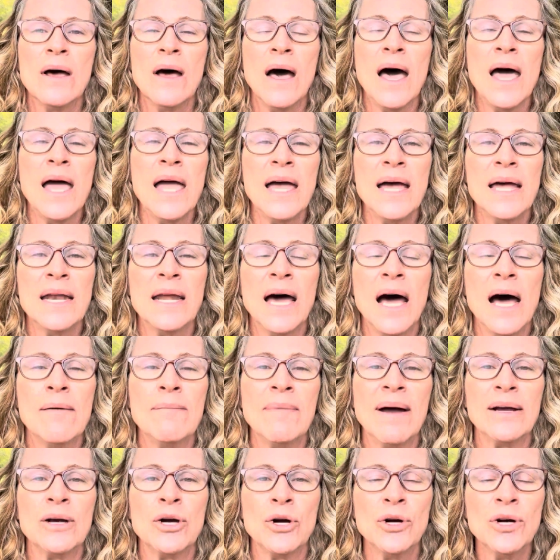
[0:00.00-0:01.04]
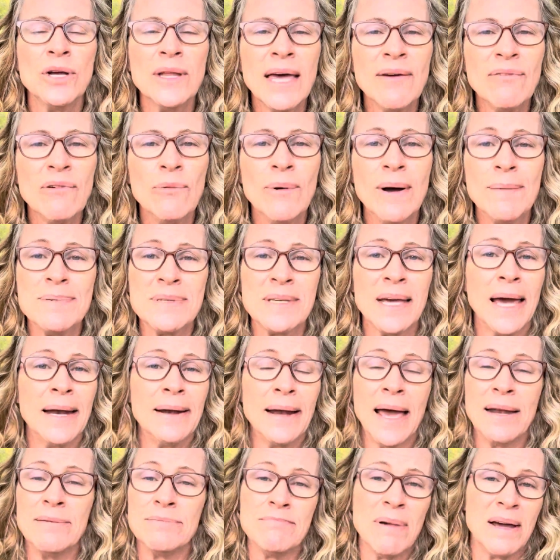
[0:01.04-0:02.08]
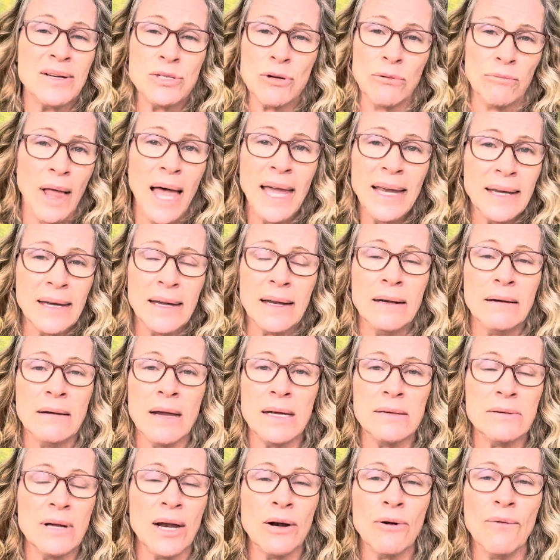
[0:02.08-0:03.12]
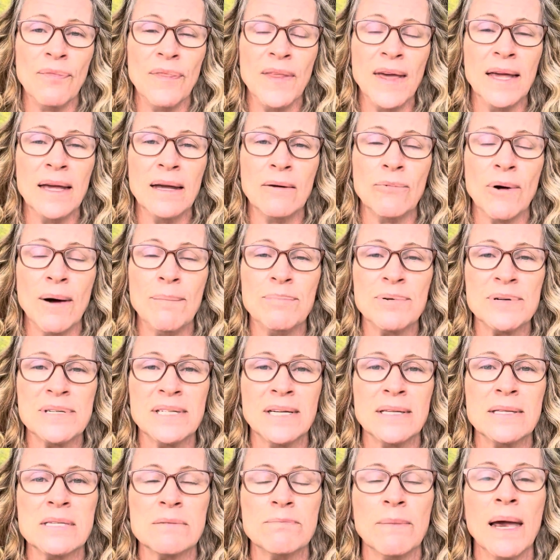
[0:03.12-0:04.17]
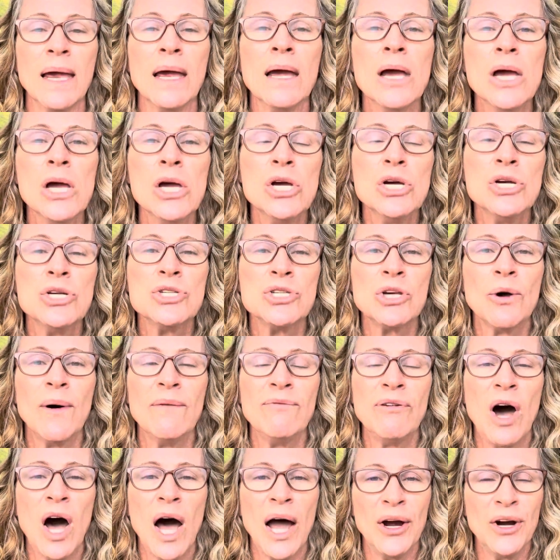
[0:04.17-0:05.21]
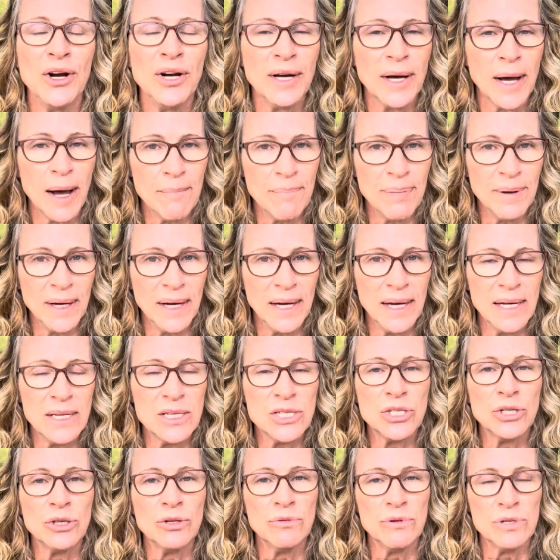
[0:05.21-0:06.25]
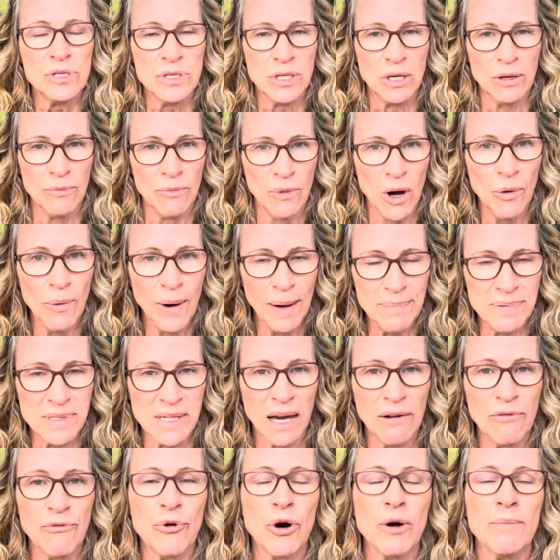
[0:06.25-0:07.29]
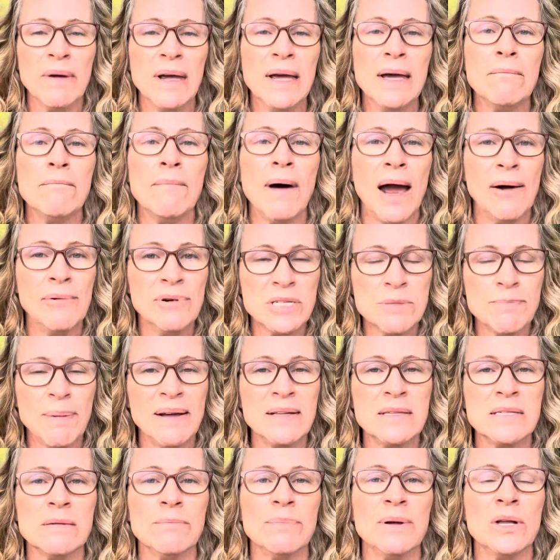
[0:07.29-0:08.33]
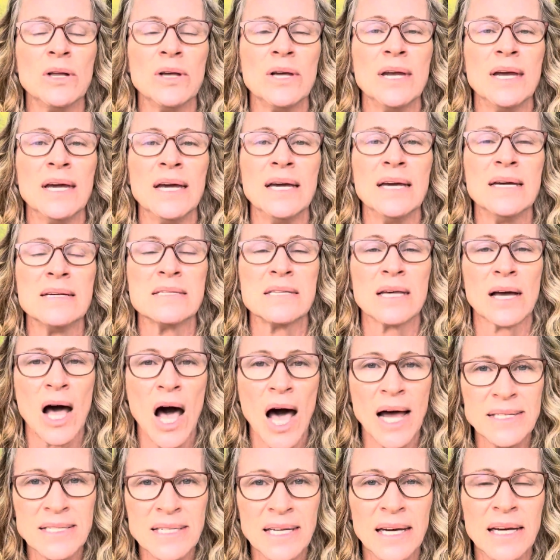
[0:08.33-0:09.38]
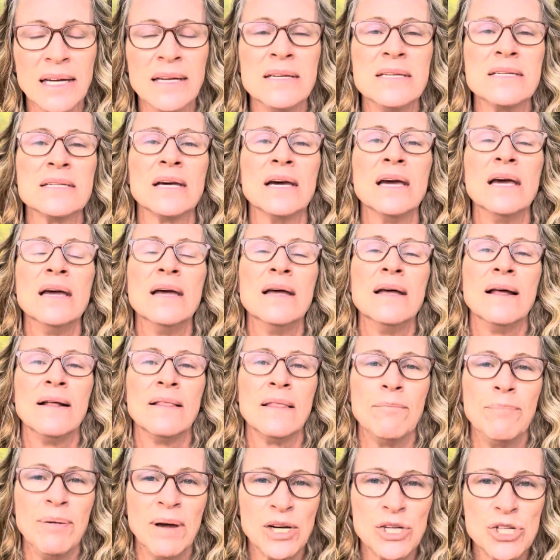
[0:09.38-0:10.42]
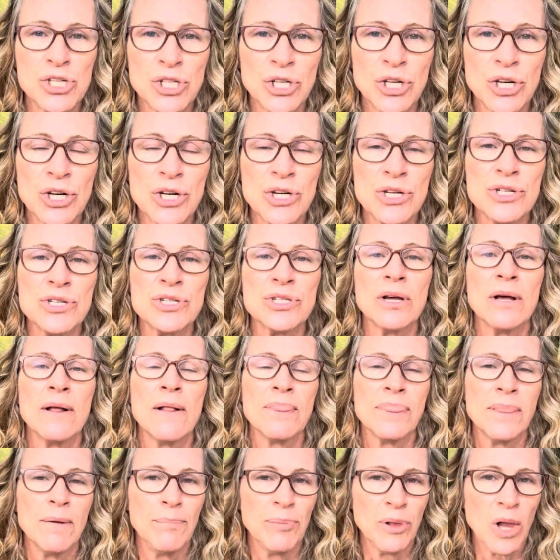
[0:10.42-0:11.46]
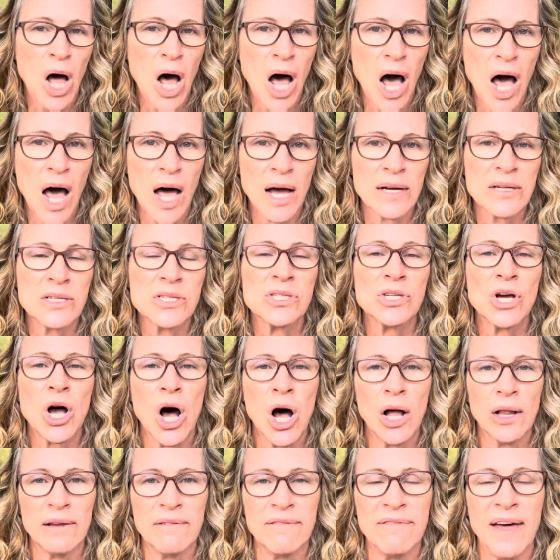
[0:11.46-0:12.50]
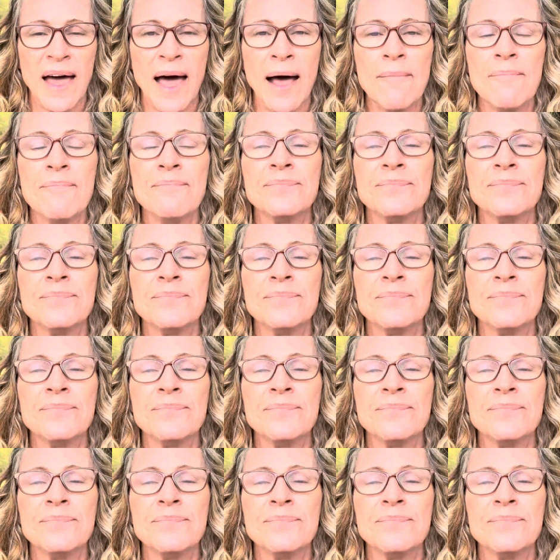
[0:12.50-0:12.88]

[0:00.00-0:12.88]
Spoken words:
And I currently have a website. I don't like it. I don't think it represents me. So I've hired a company to do a website for me, and my responsibility is the content, the pictures, the blogs, all of that.